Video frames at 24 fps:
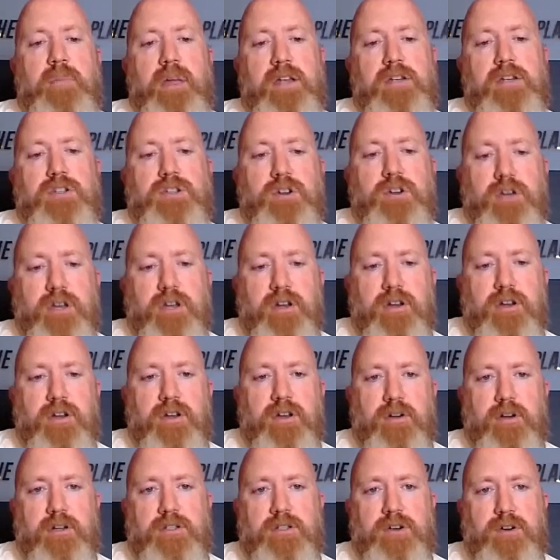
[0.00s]
to make sure
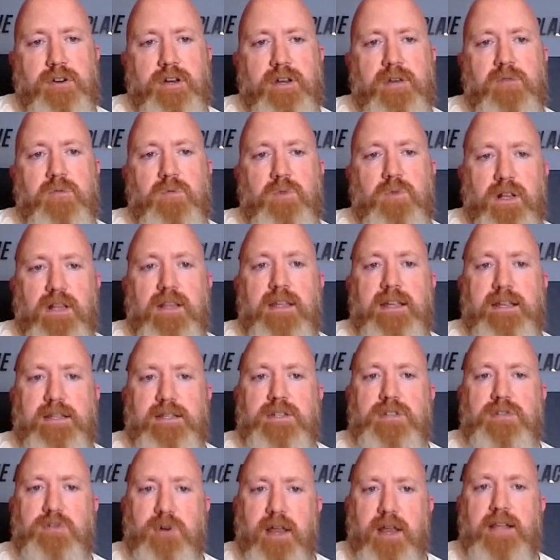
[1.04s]
your attorney really
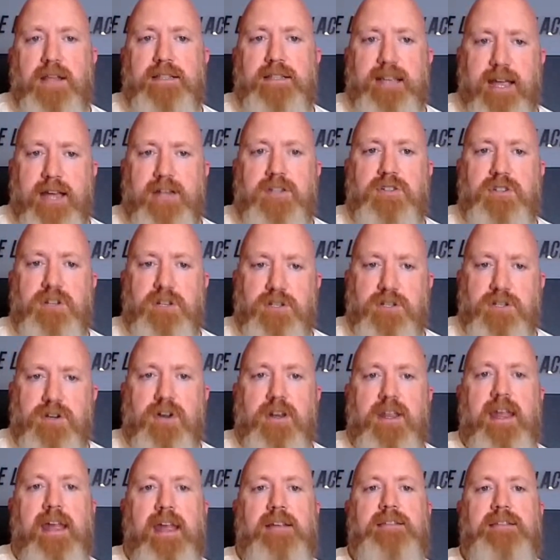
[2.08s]
is a transaction
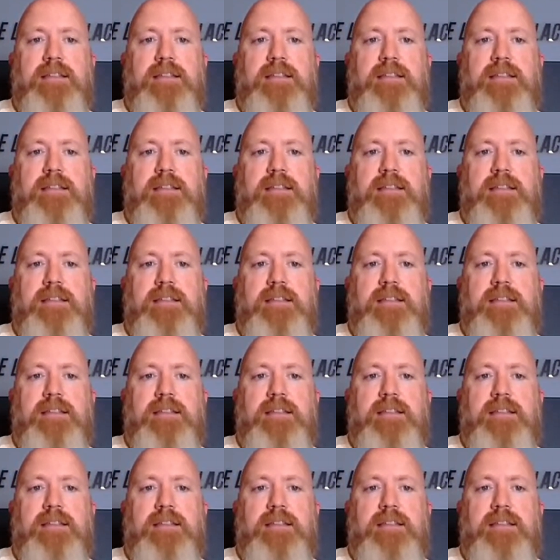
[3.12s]
attorney.